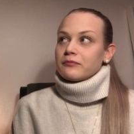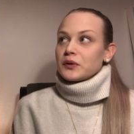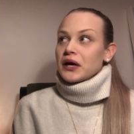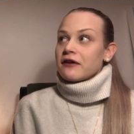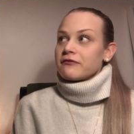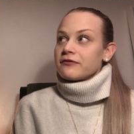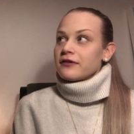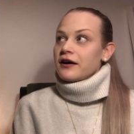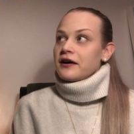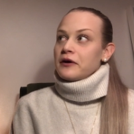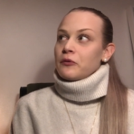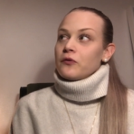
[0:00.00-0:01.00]
we have
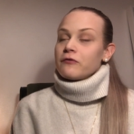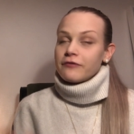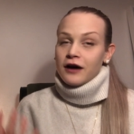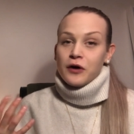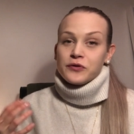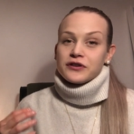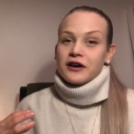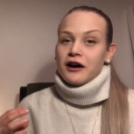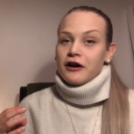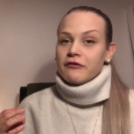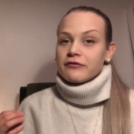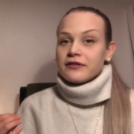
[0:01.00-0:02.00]
found, found kind
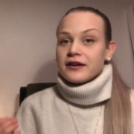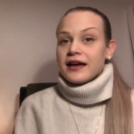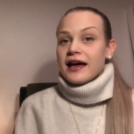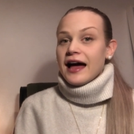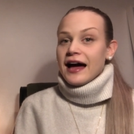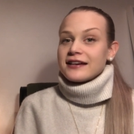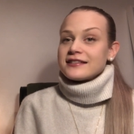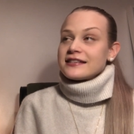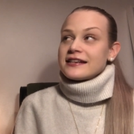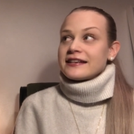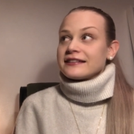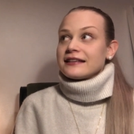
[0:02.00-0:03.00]
of
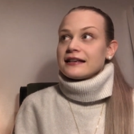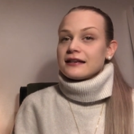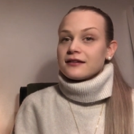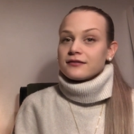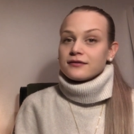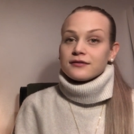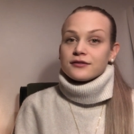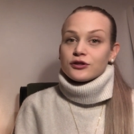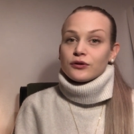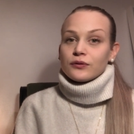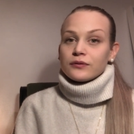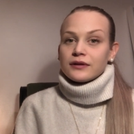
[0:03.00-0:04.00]
accidentally
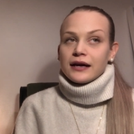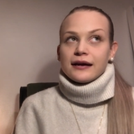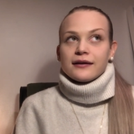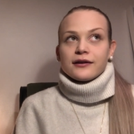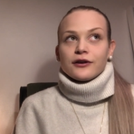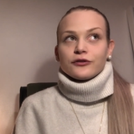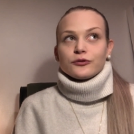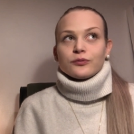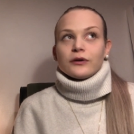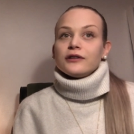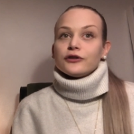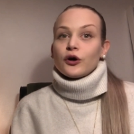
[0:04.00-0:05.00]
so they are not
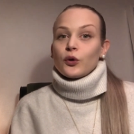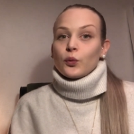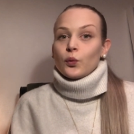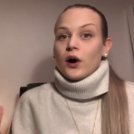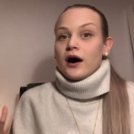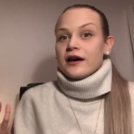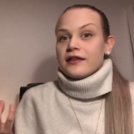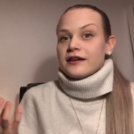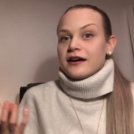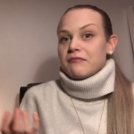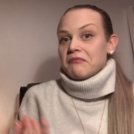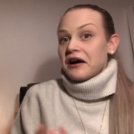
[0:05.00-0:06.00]
well known why
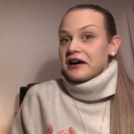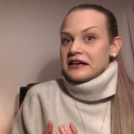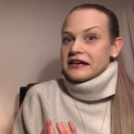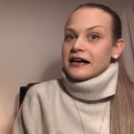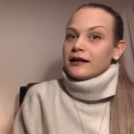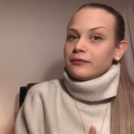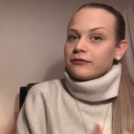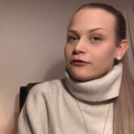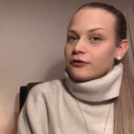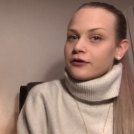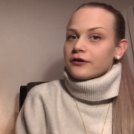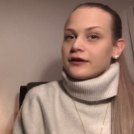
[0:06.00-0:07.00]
they might help for